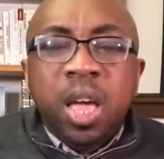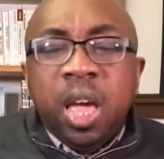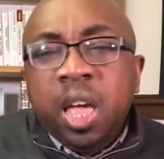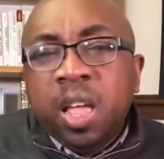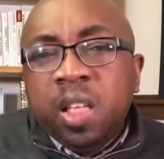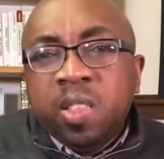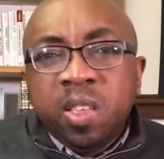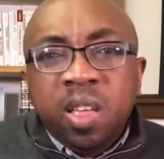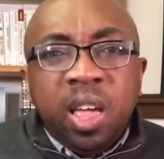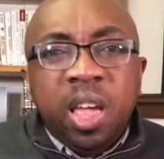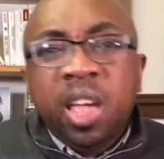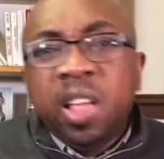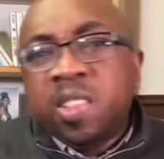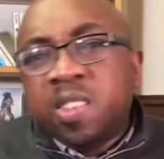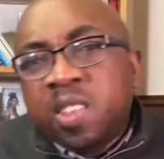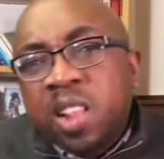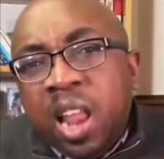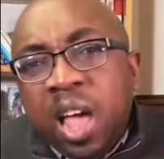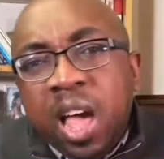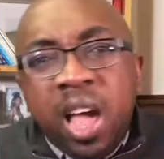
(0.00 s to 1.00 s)

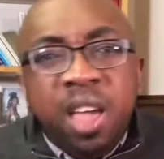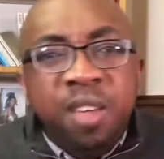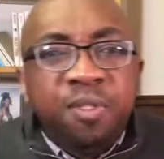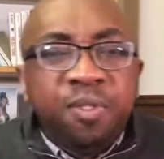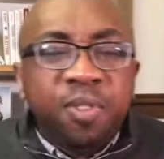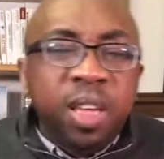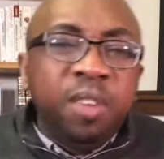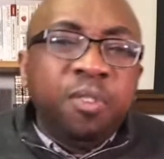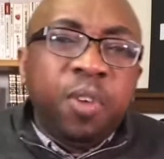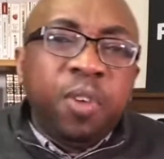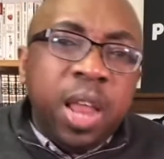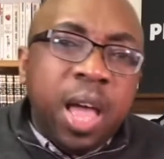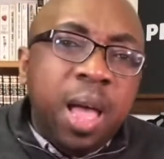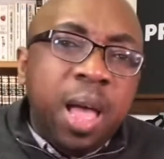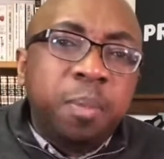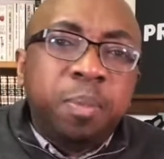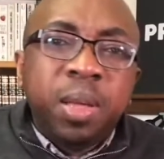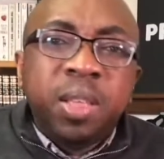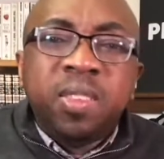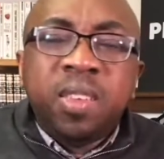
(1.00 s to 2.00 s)
it's life. If it
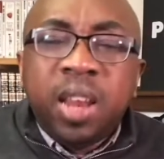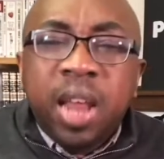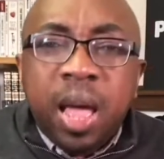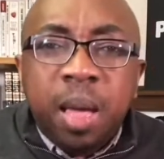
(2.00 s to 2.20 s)
happens, it